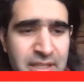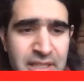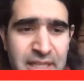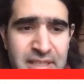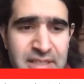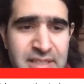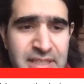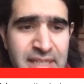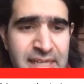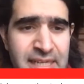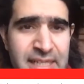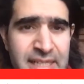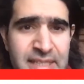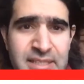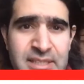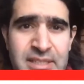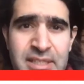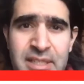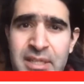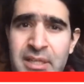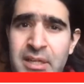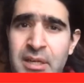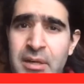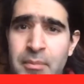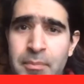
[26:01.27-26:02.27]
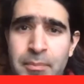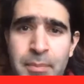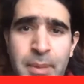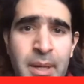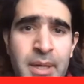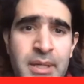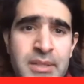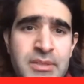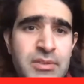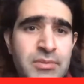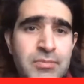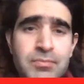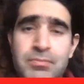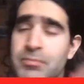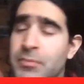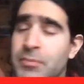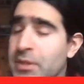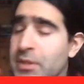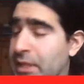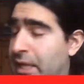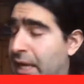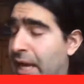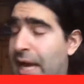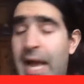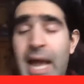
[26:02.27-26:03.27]
like that, but
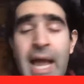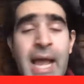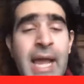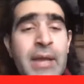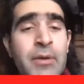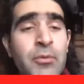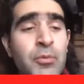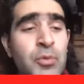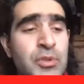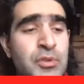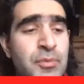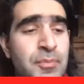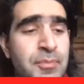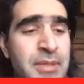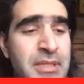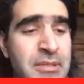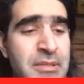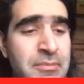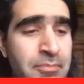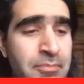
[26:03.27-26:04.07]
I would be